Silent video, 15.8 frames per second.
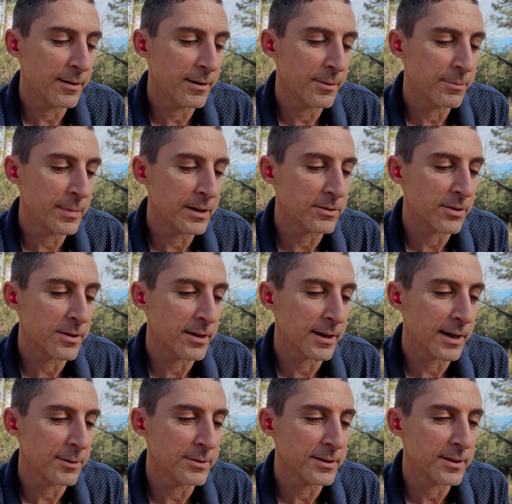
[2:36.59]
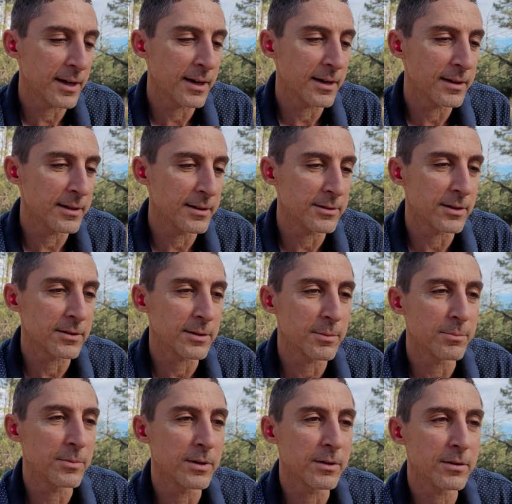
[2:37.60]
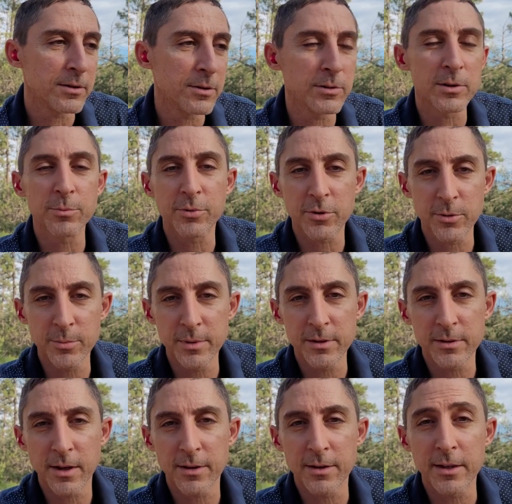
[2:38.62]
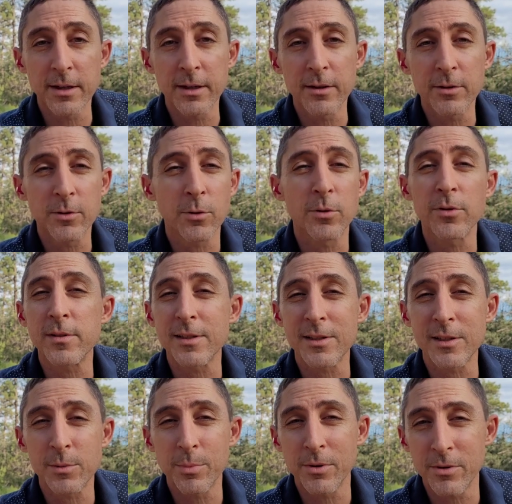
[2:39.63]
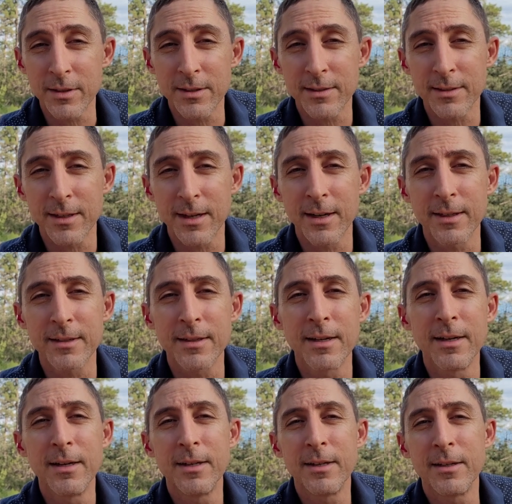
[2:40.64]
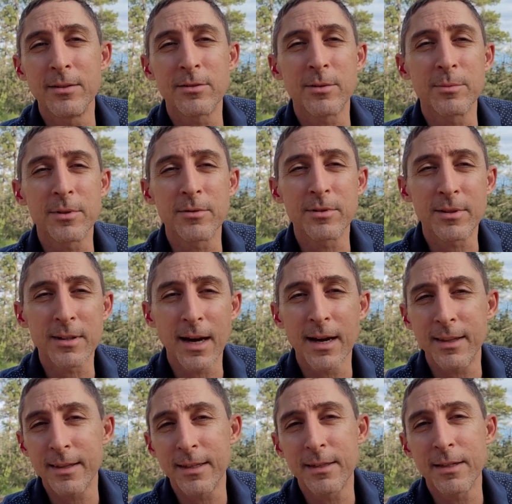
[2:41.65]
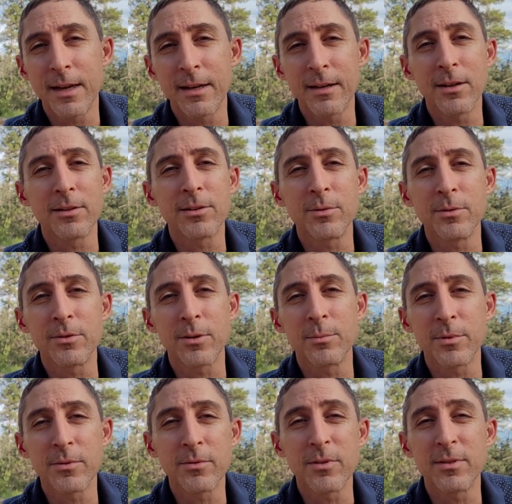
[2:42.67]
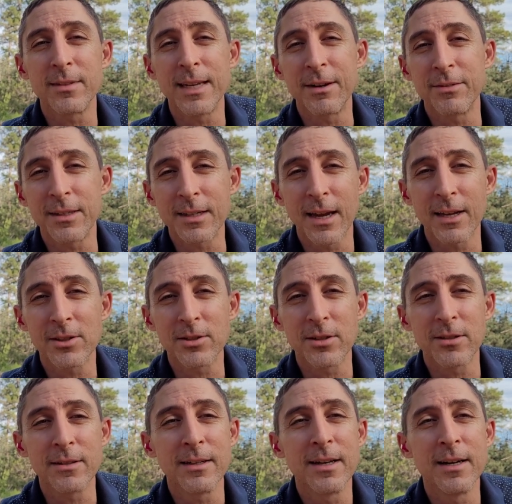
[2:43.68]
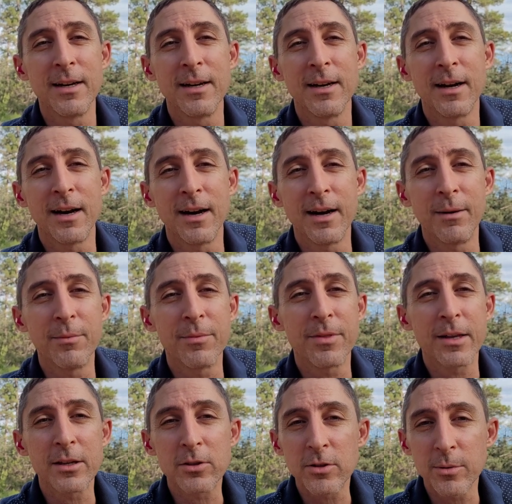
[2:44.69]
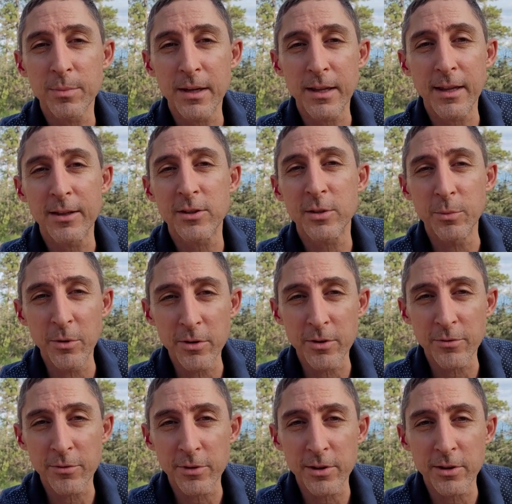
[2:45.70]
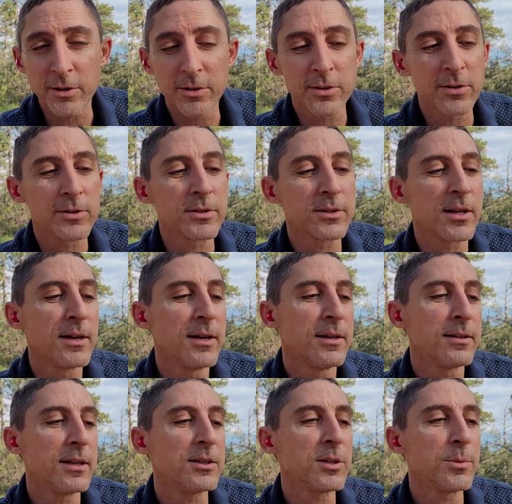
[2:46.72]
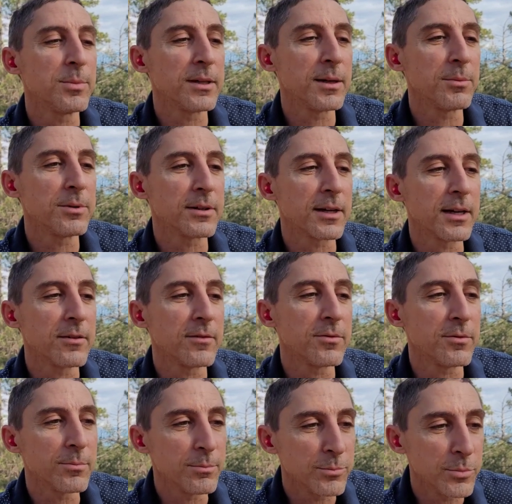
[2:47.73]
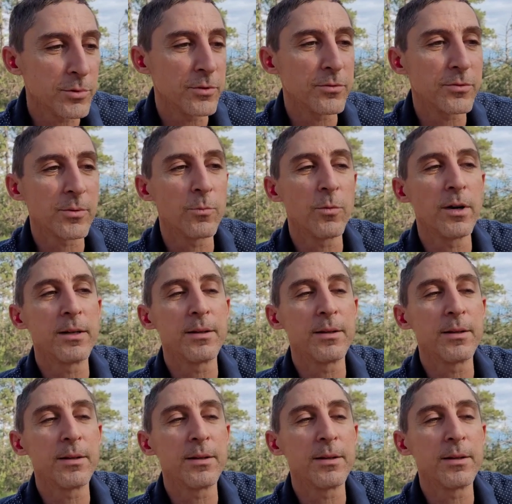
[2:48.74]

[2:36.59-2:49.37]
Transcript: major thing I would say is just some huge improvements on the course experience side in terms of styling and also in terms of just navigation. Things should be a lot smoother for your learners. They should be able to kind of move from